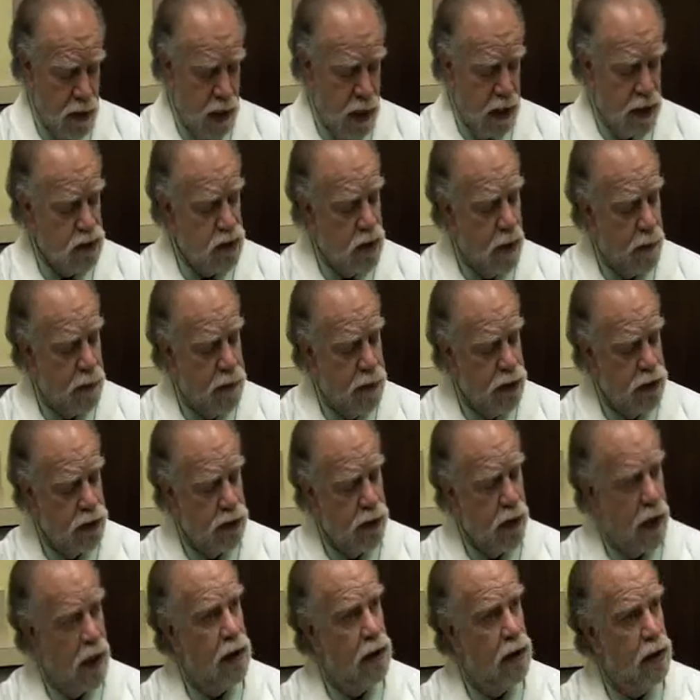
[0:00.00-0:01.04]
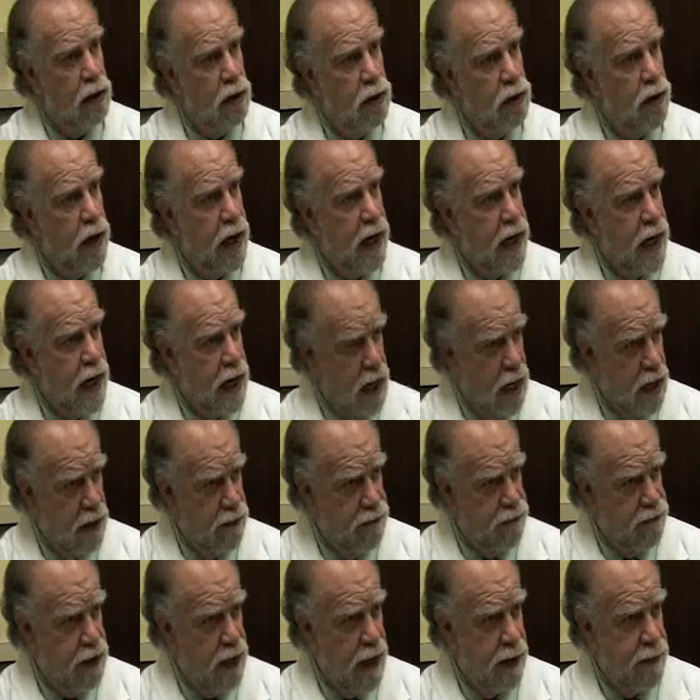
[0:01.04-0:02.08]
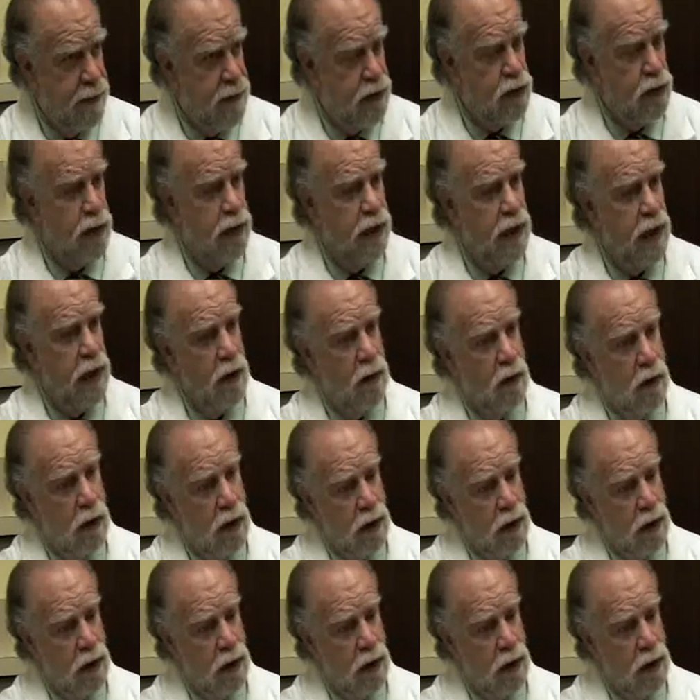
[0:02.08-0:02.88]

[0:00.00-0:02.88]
Okay, so I'll put you on a low-grade anti-inflammatory that